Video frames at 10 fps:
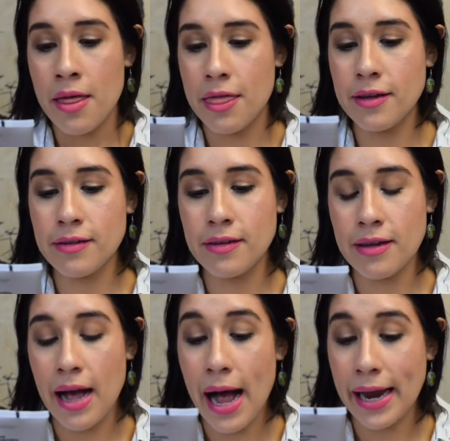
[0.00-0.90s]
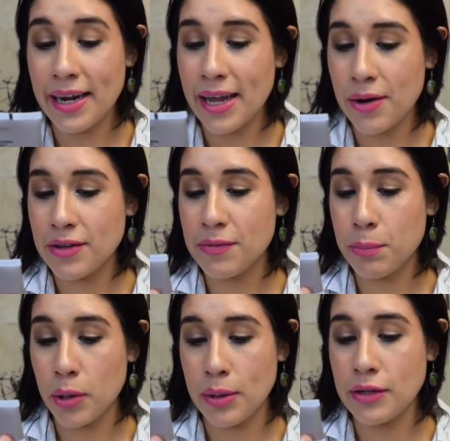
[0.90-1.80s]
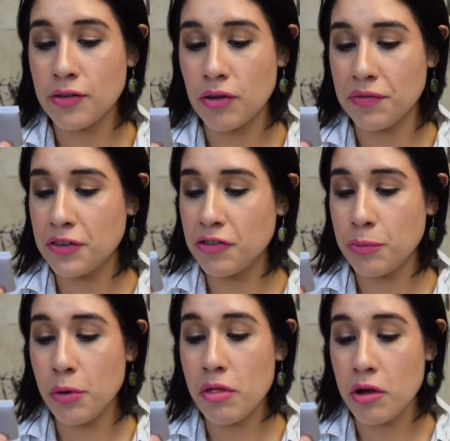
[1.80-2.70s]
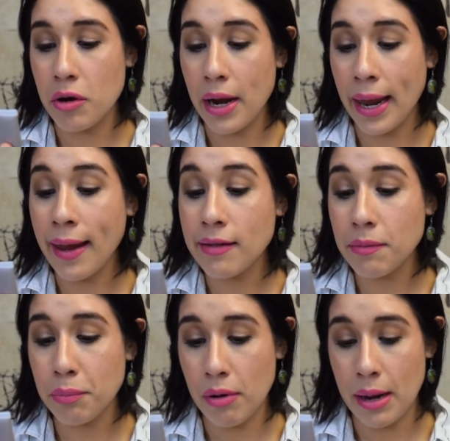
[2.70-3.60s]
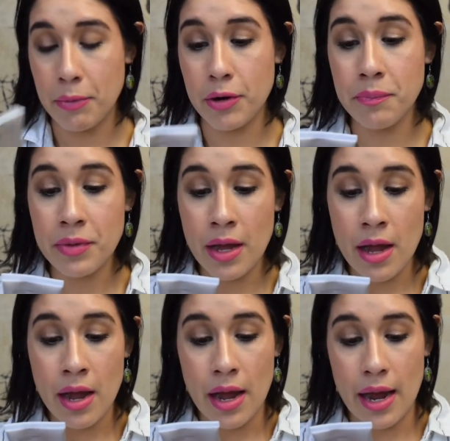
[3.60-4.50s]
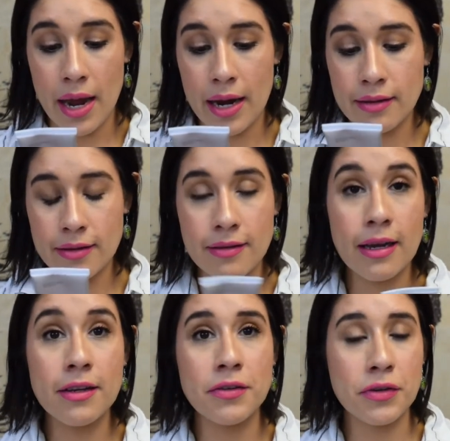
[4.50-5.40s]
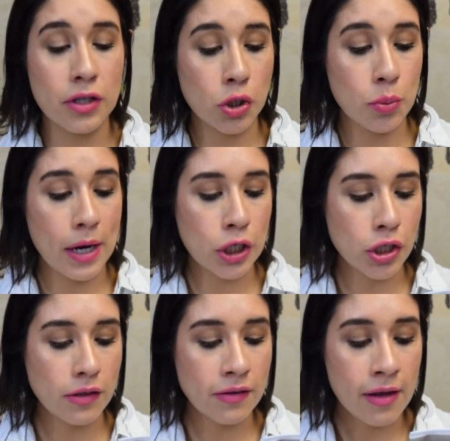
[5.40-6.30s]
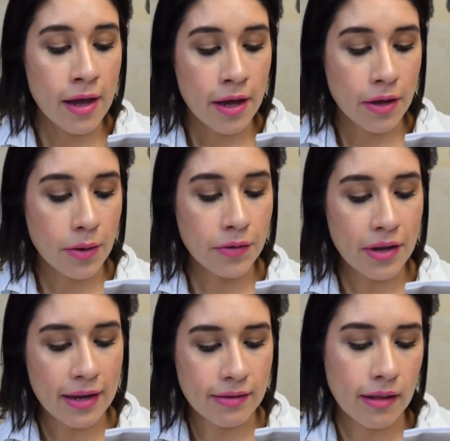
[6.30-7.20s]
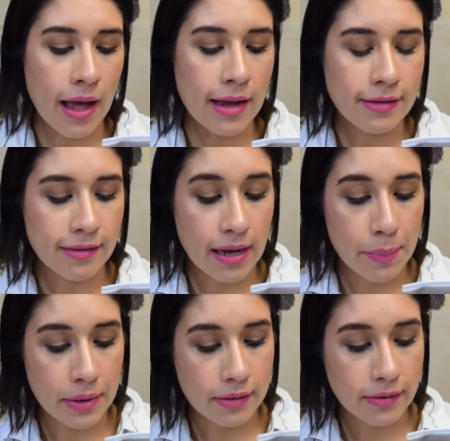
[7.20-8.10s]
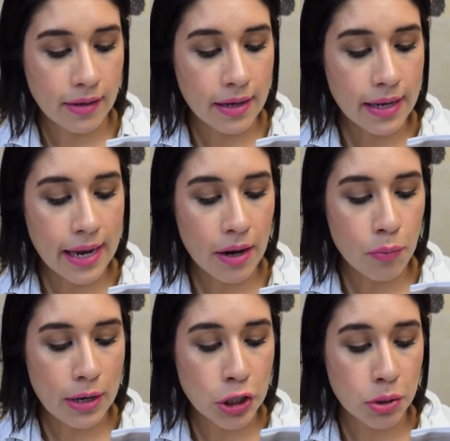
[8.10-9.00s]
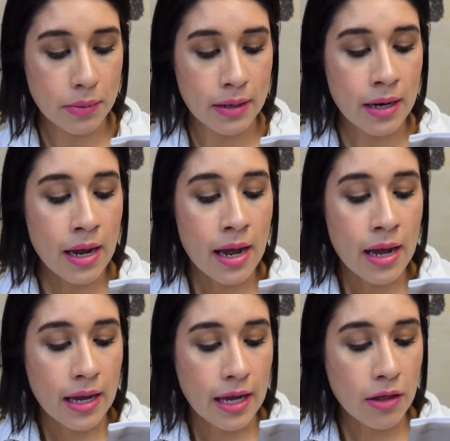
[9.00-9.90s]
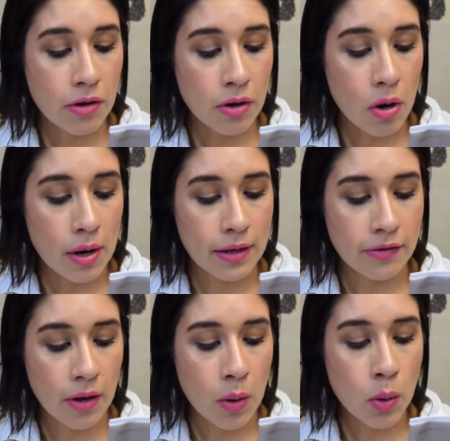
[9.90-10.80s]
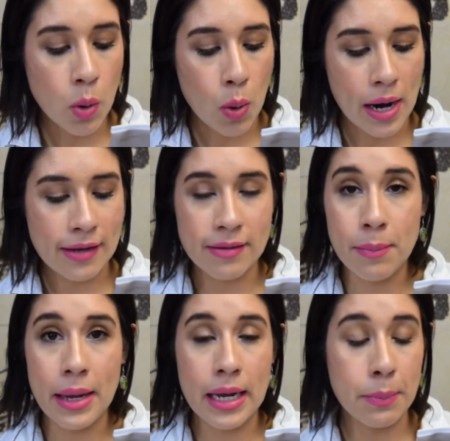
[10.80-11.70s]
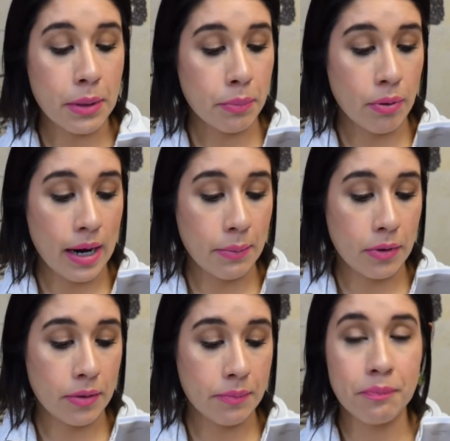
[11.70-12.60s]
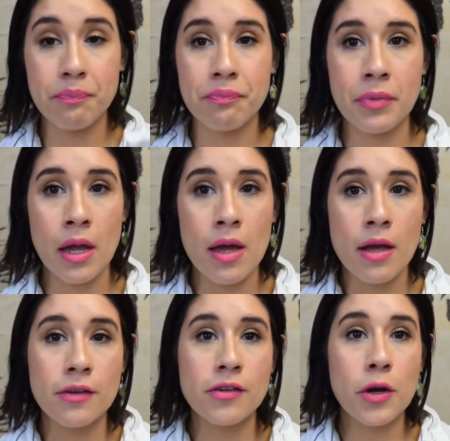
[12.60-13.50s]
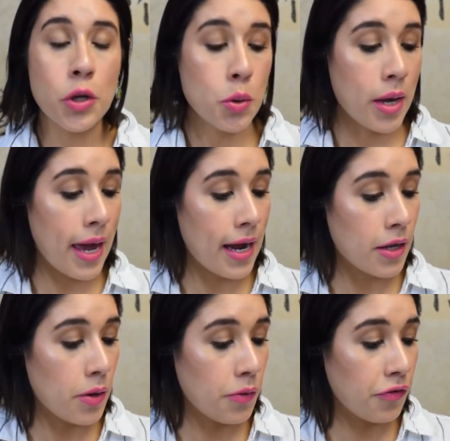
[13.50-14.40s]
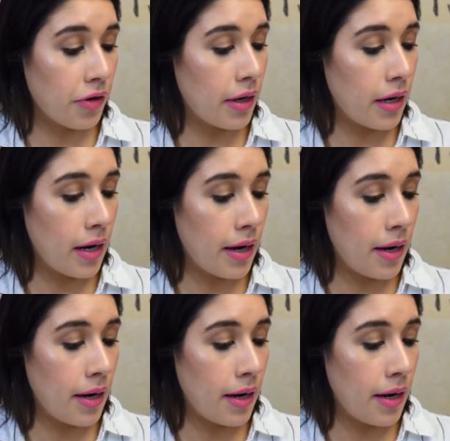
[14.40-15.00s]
This is a High-Adherence Blurring Surface Smoother and Primer, and it says for the directions, use as the last step in skincare regimen, either on its own or as a makeup primer. So you can use it